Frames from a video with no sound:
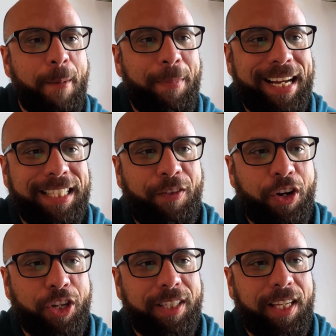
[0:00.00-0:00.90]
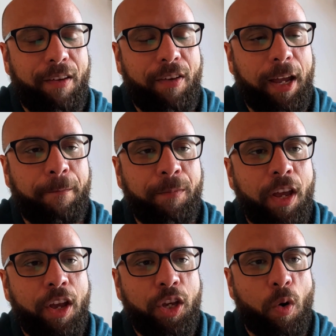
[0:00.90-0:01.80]
Because if you're just giving
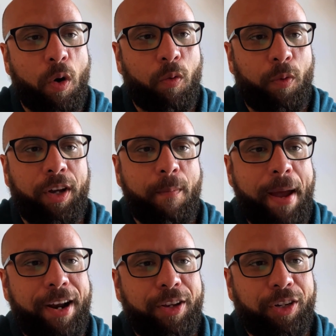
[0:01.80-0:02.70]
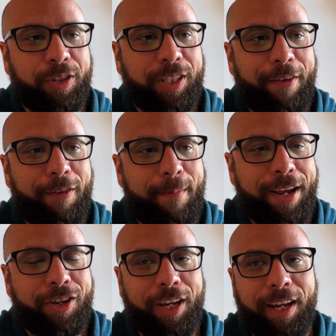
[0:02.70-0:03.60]
your real manager's
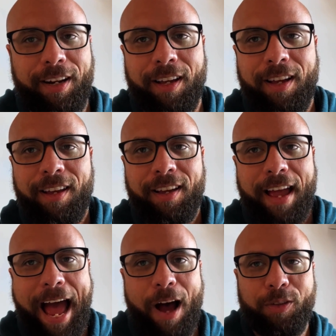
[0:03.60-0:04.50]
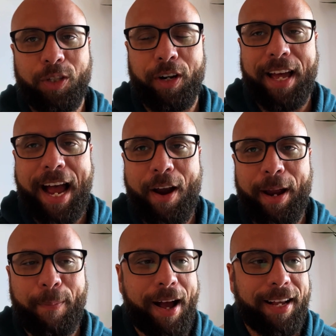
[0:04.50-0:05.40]
information out during the
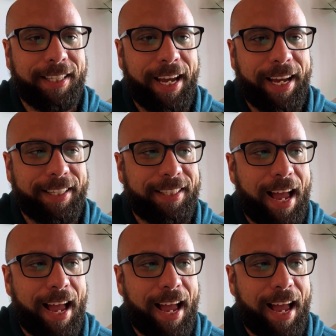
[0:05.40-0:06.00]
hiring process,